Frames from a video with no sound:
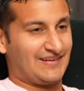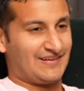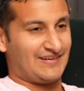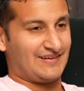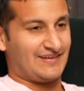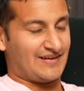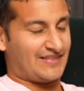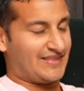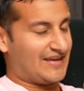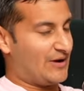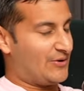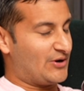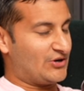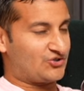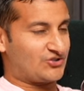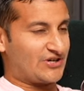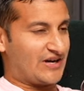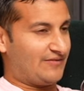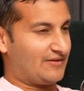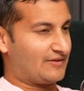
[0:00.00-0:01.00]
I think I went
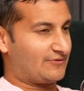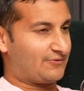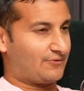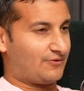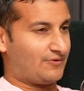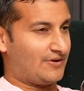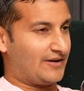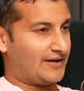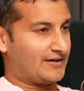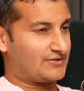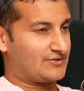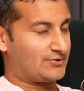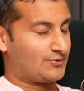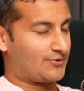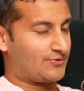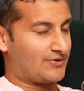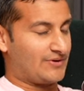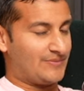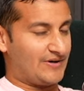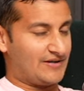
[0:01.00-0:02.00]
traveling for like two or
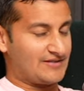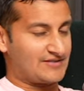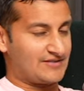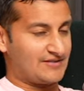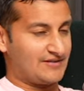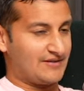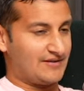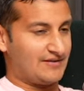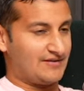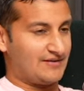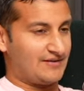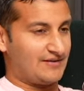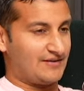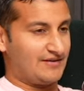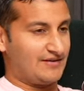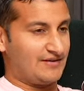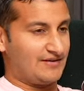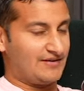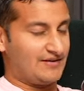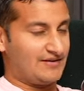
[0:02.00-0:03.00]
three months. And then
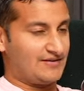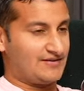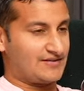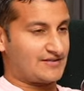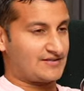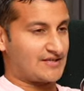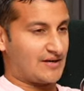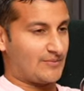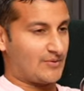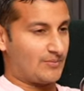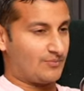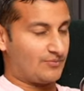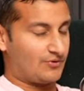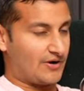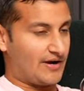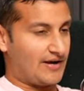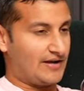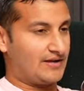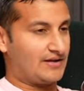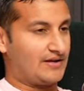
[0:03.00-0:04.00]
the summer
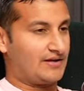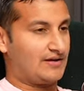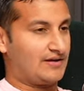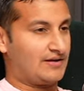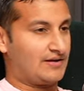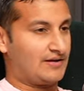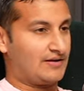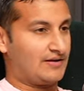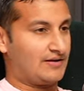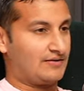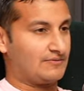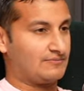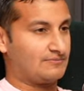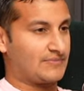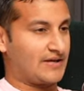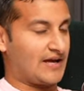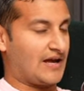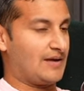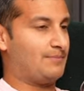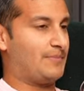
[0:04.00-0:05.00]
break
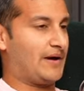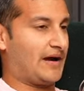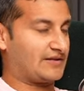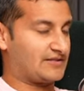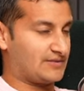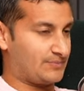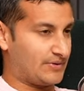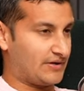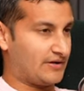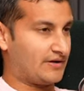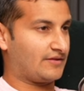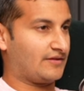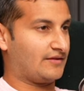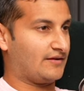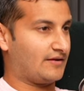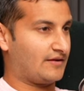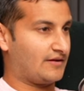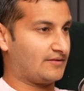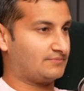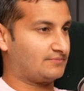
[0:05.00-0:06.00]
came back to Perth, and then
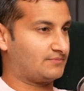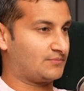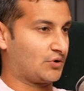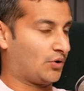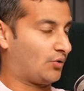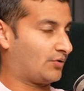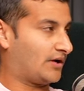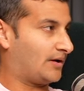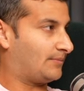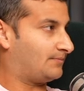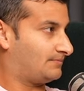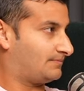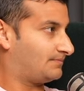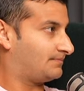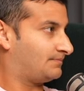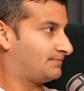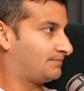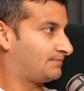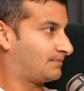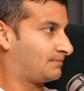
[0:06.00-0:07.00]
I called up
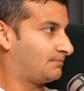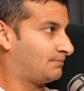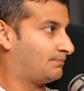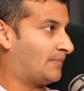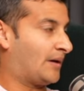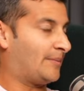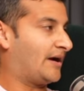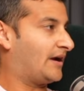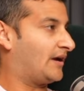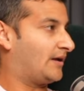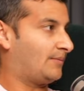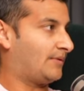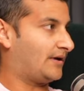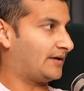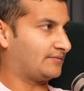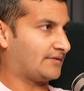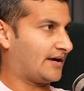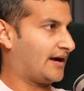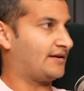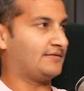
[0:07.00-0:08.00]
my mate. I'm
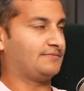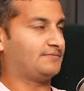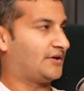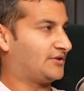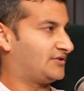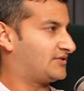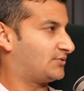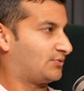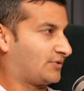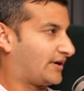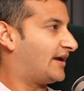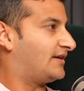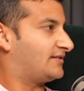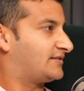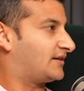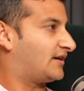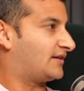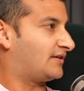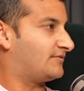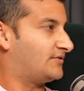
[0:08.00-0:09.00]
like, hey, are you still keen to
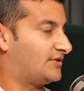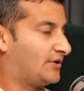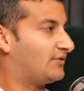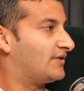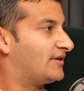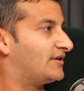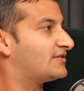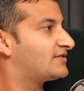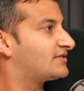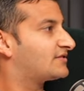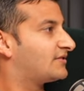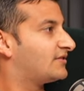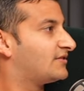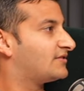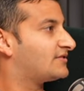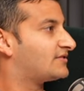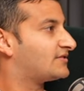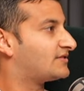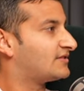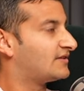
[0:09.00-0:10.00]
kind of do this?
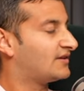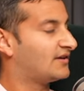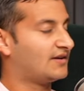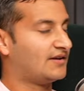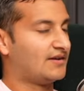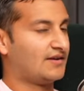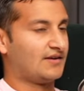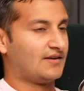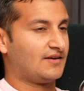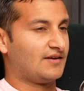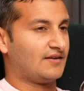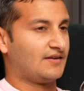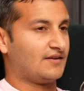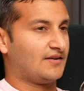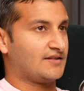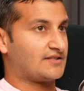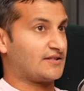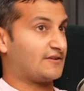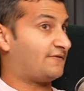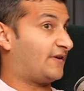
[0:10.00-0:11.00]
Because
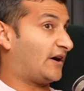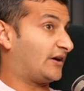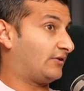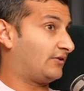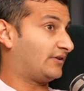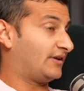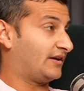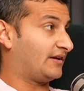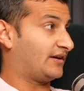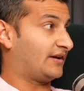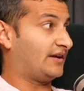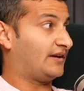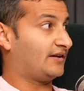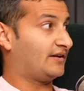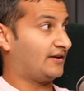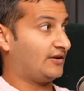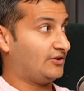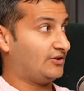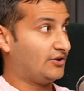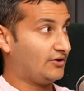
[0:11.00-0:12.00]
it's our final year here
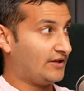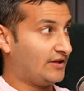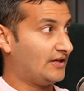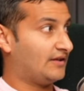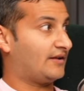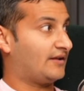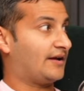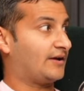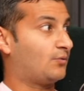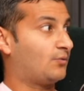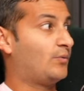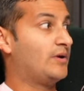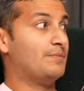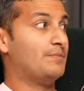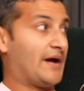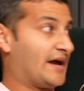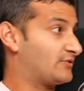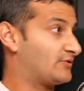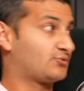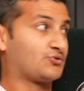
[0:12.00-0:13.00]
in uni. Like, we
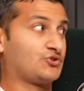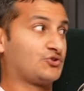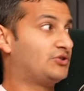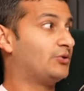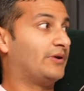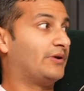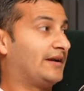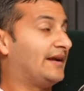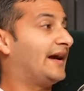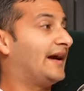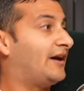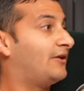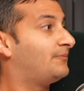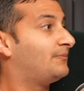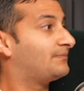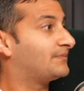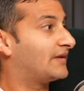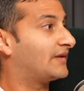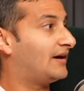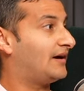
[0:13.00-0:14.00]
may as well just do it now.
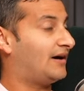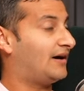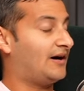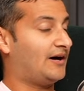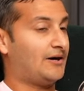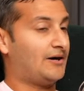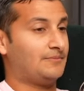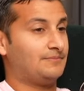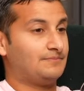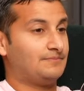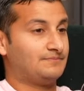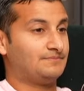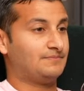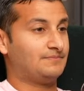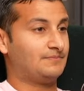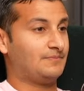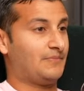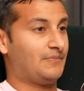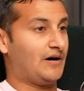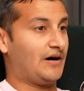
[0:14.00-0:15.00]
Um,
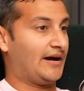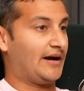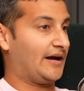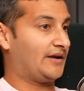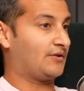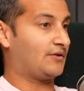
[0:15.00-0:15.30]
I had